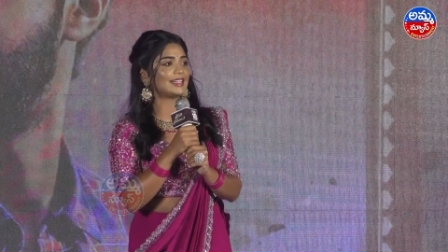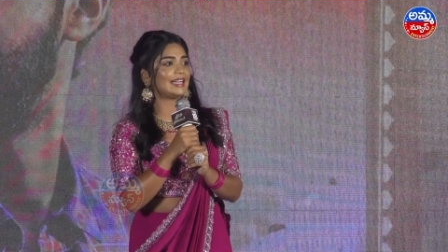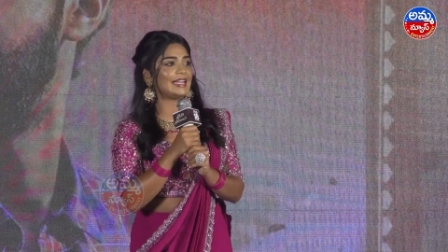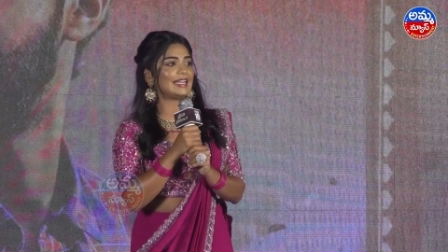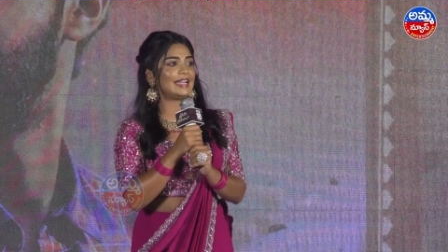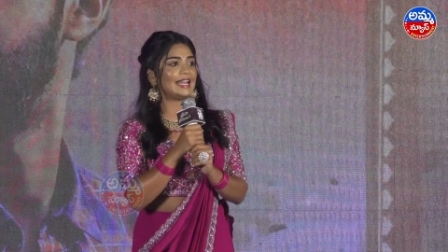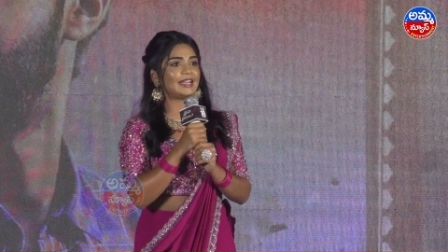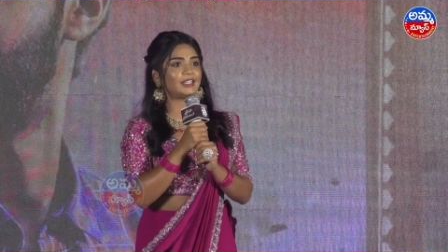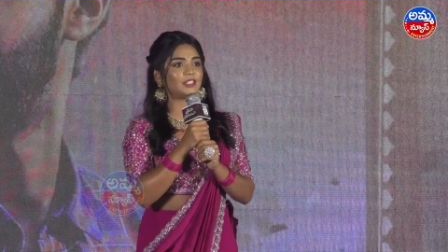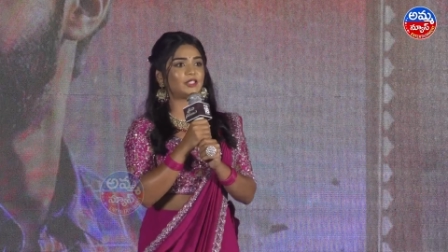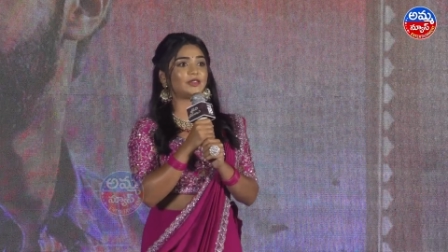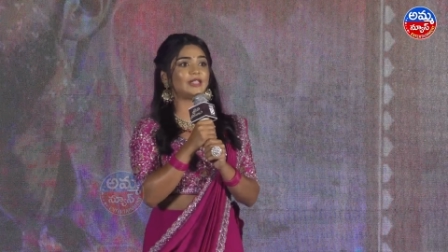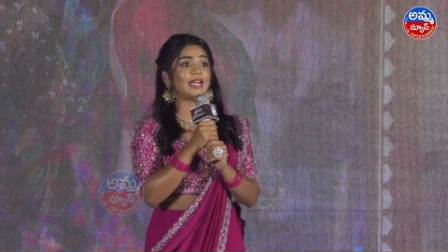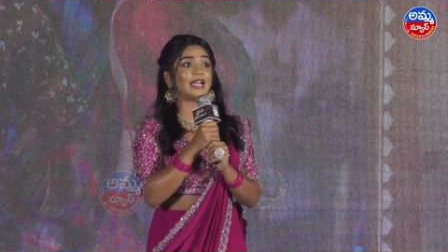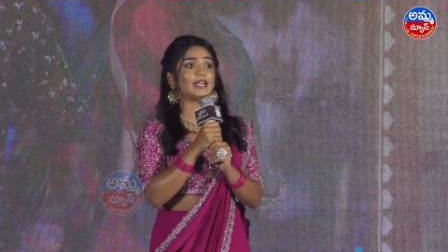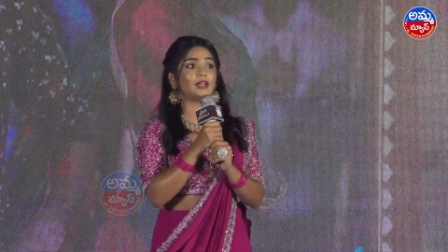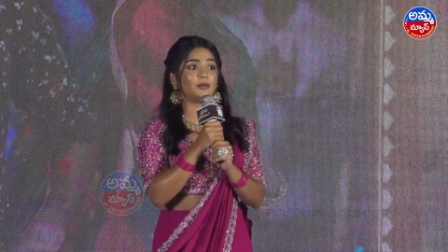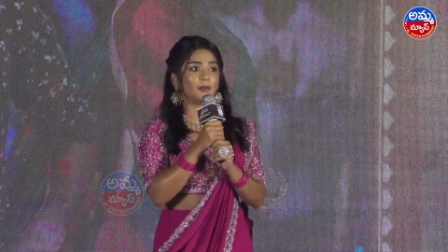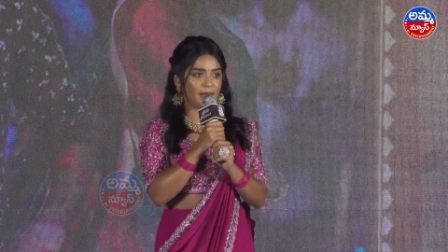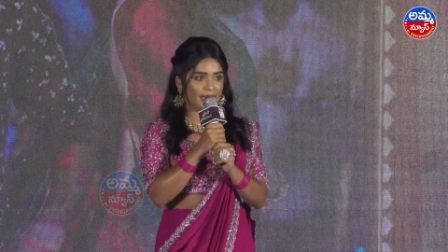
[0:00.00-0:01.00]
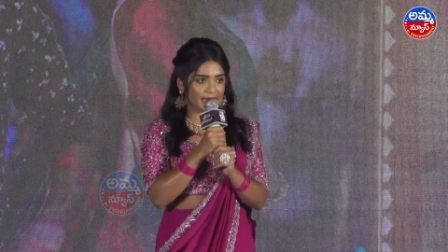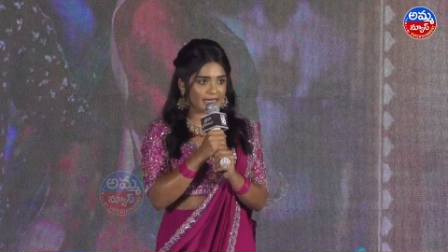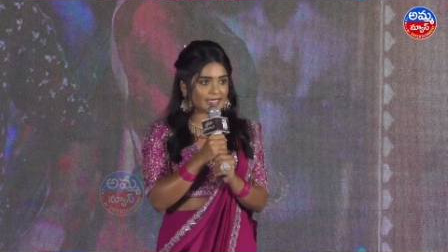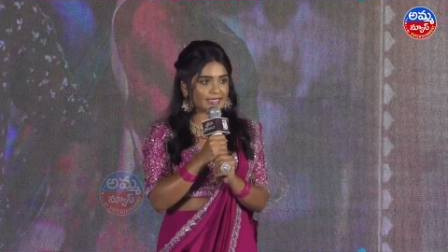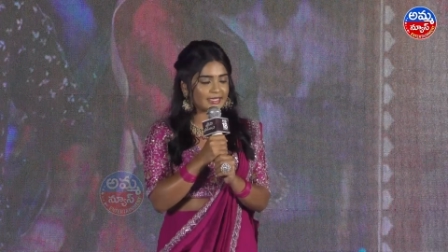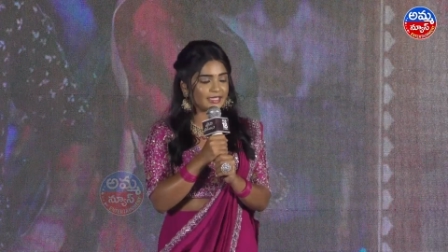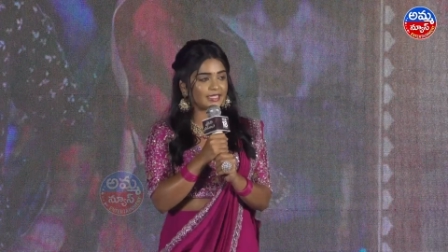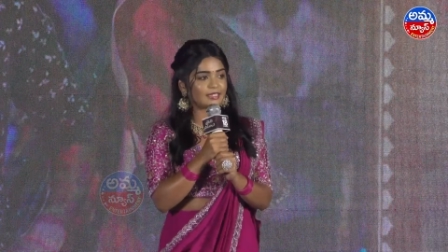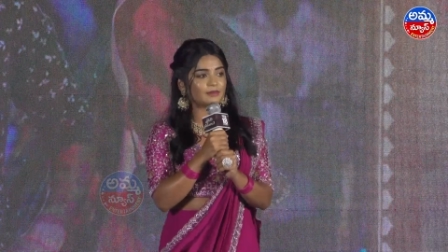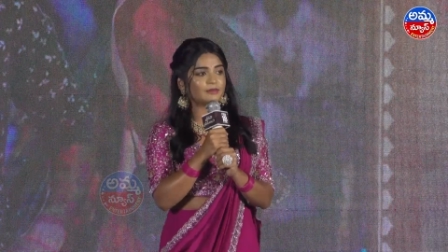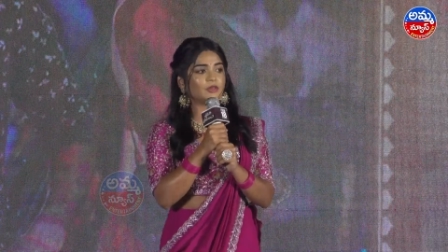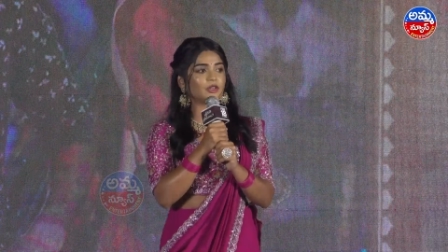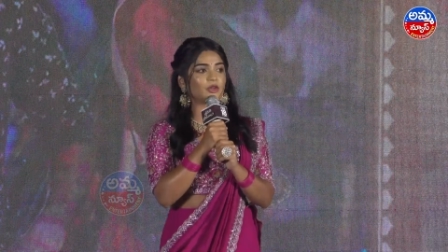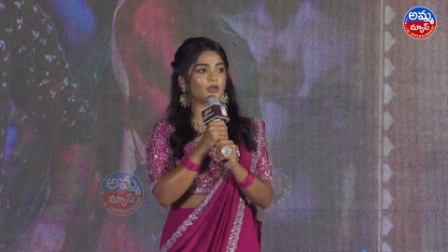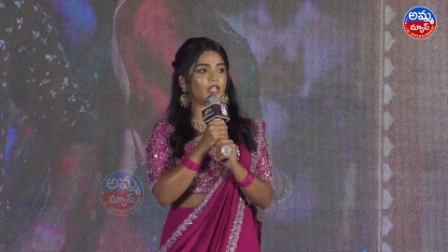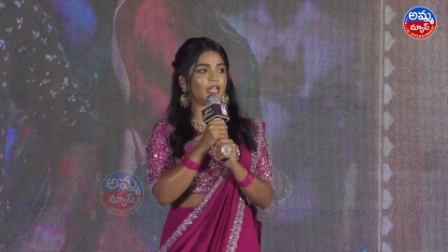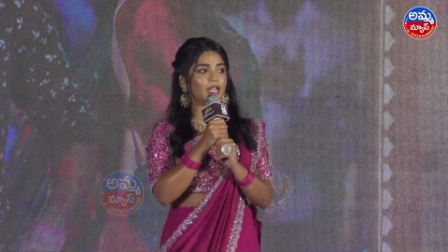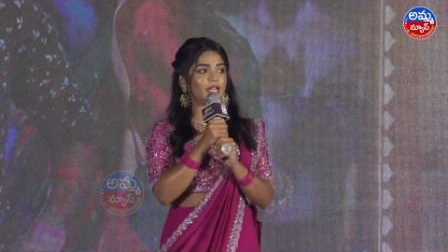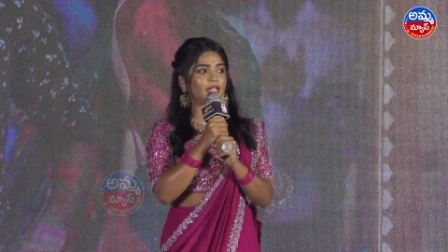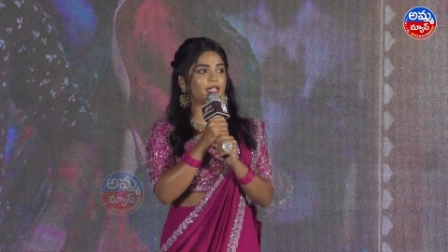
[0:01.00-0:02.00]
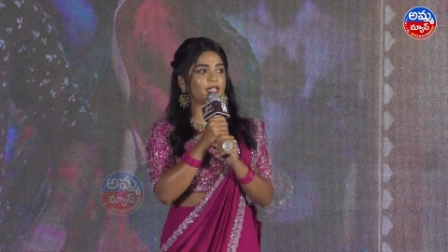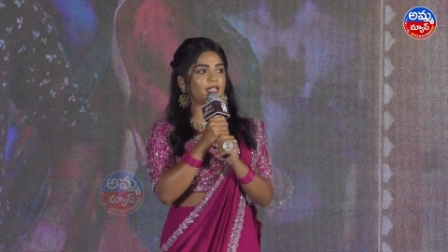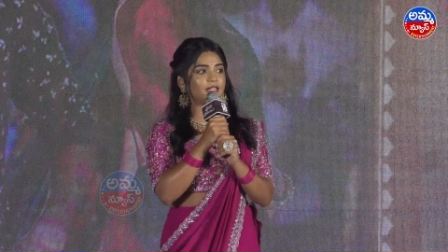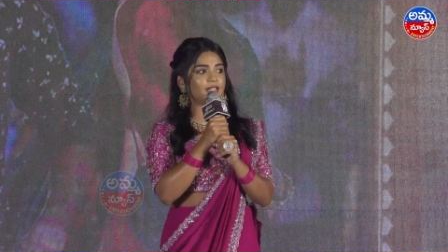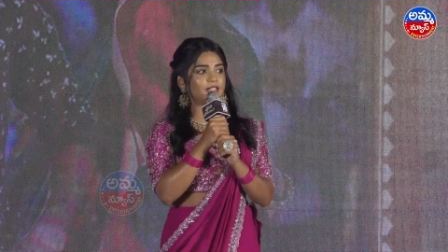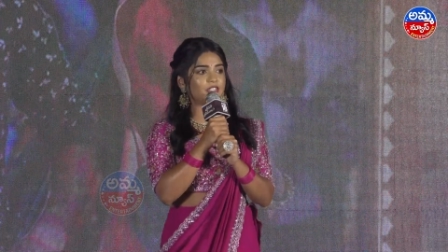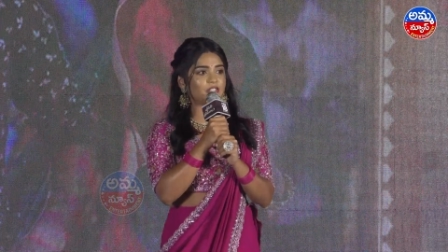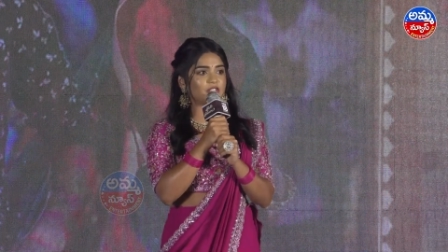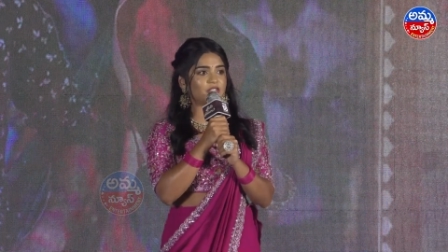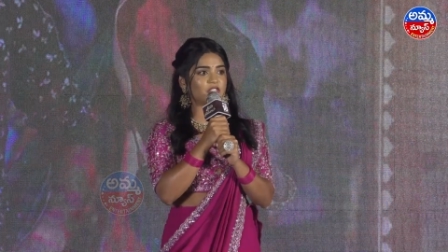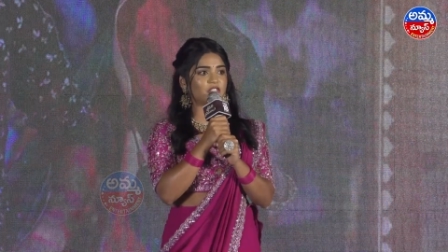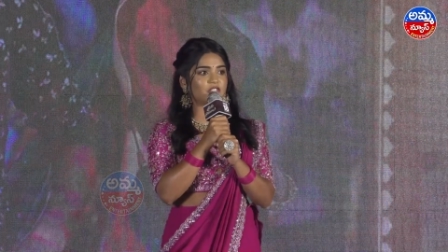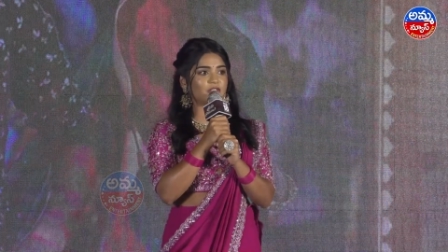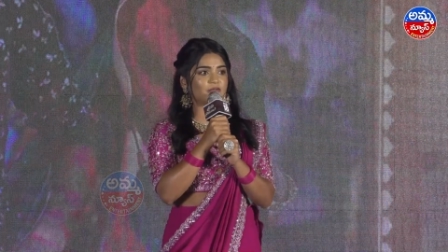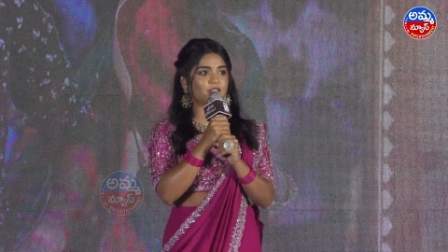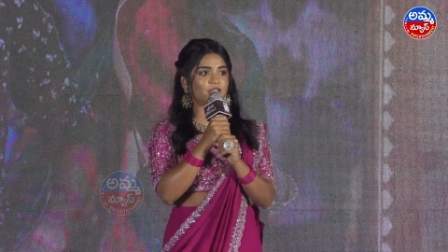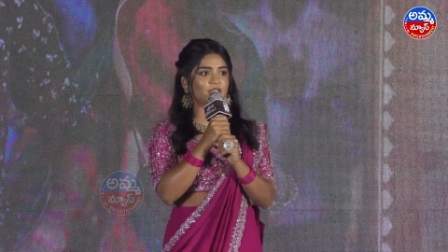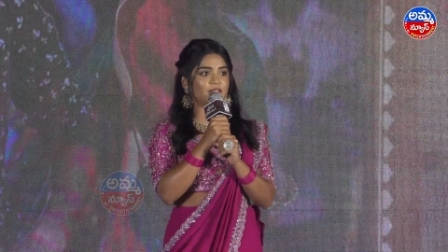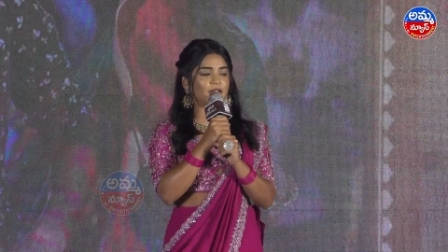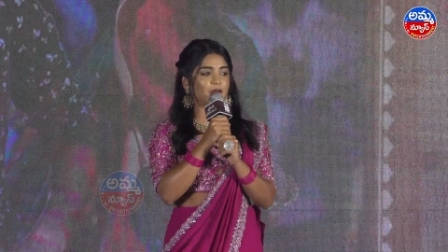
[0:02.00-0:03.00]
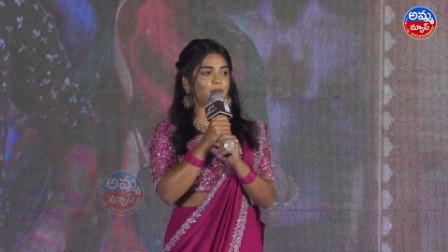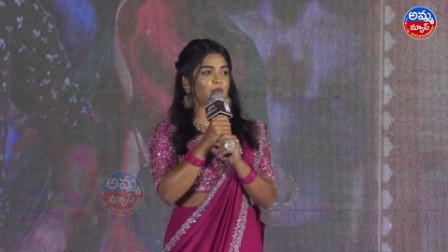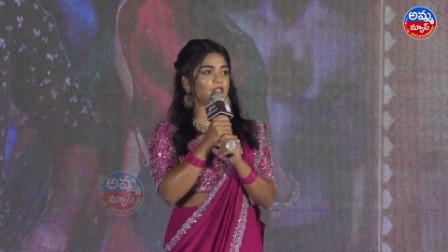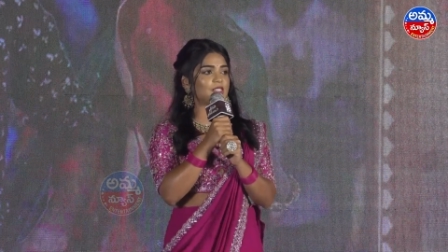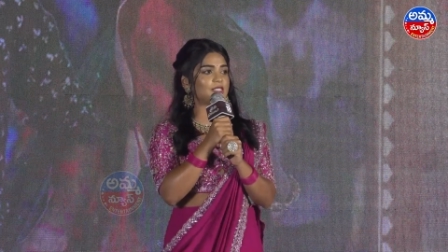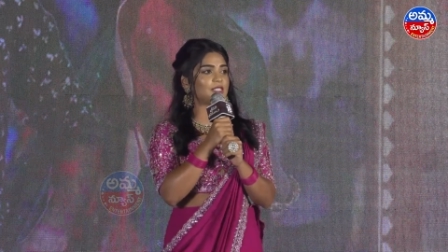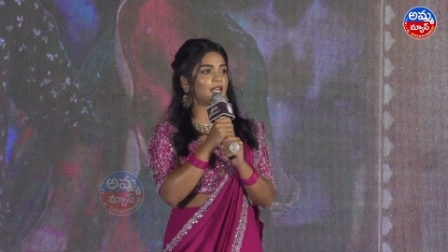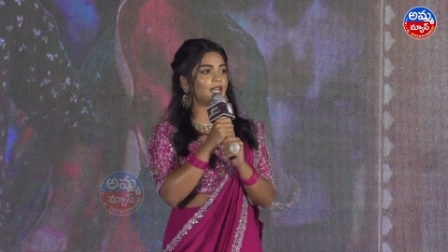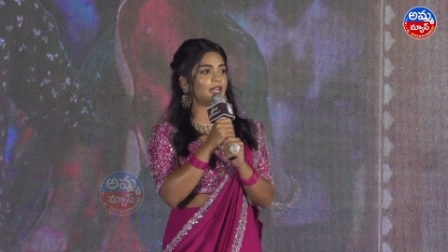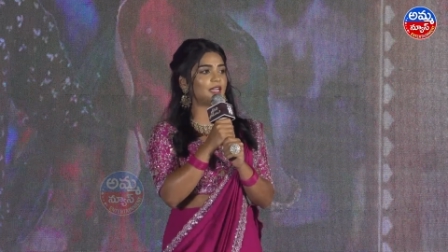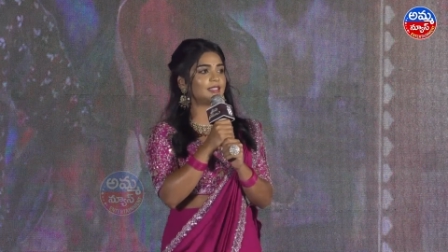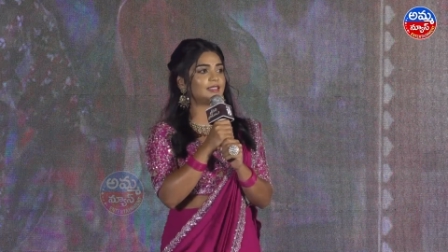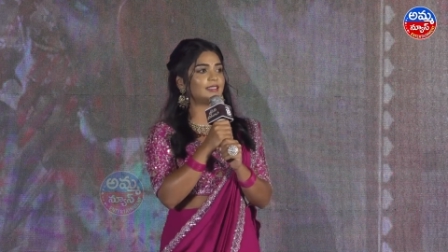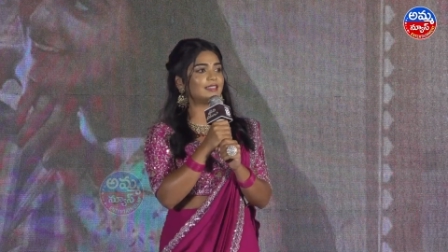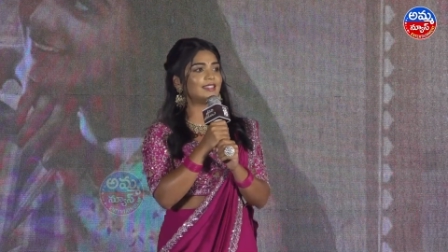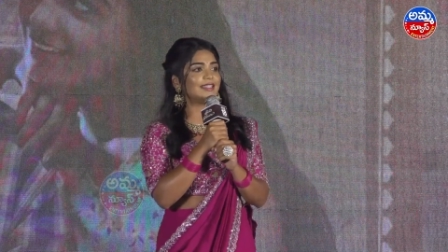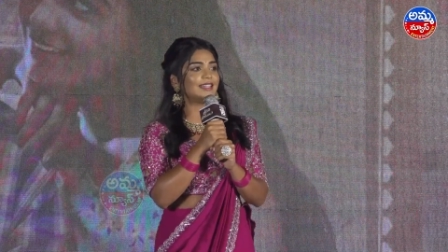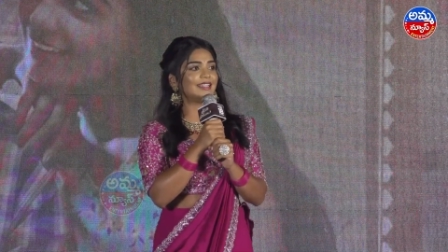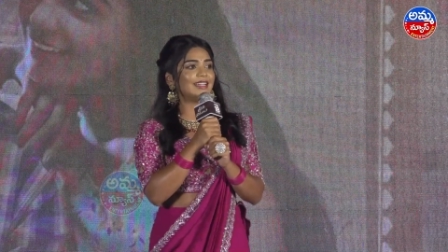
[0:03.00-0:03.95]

I'd like to thank my team, Dayana, Chiranjeevi Anna, Prasad,